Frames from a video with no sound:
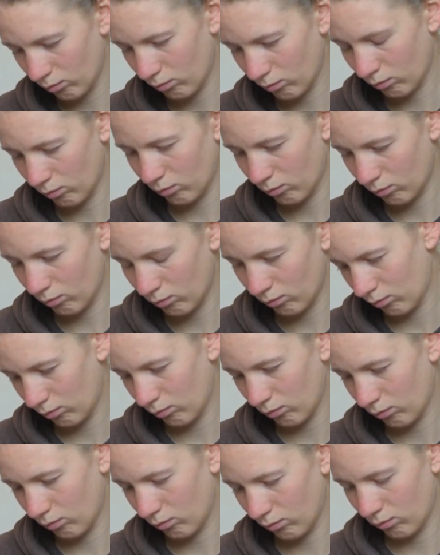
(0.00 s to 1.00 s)
or
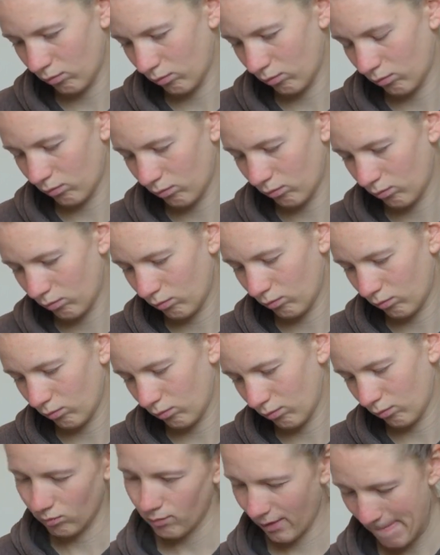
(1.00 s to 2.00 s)
to when I was older to
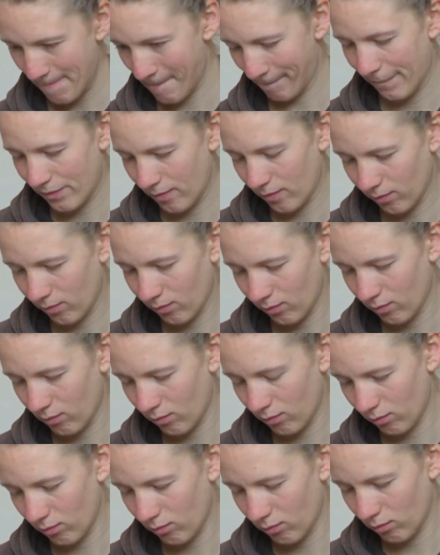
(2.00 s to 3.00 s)
like when I
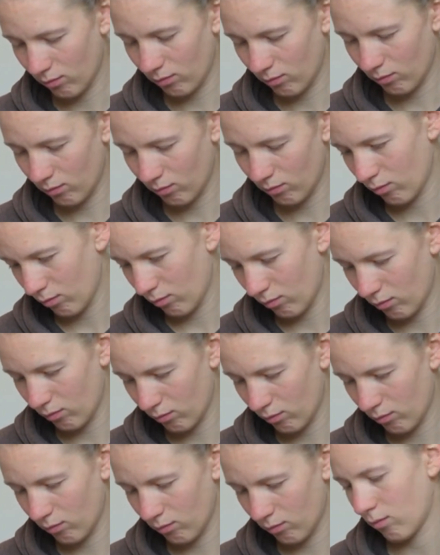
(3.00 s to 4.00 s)
was
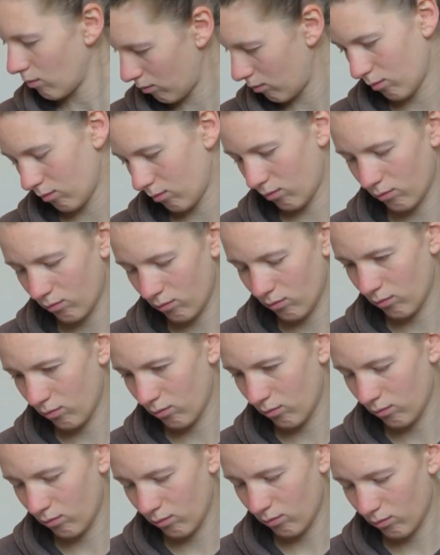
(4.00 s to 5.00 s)
younger. And
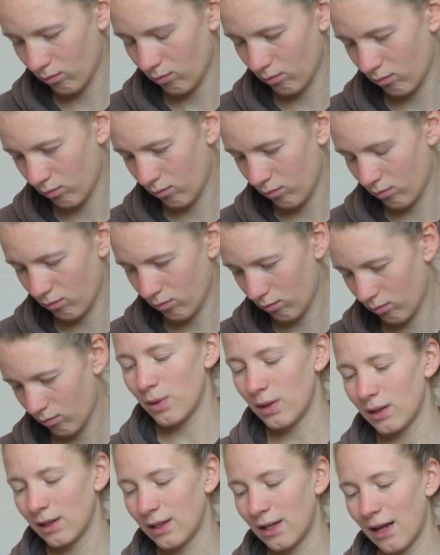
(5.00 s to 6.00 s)
so I
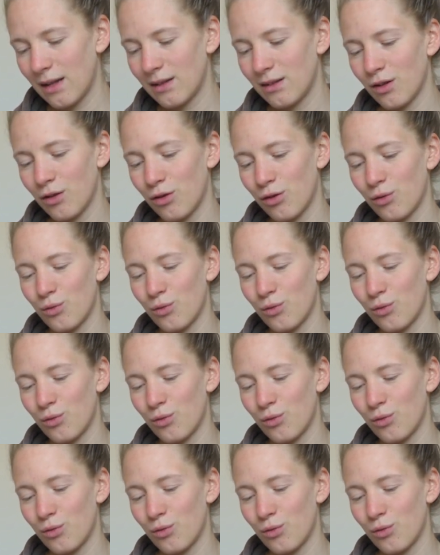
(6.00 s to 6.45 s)
will get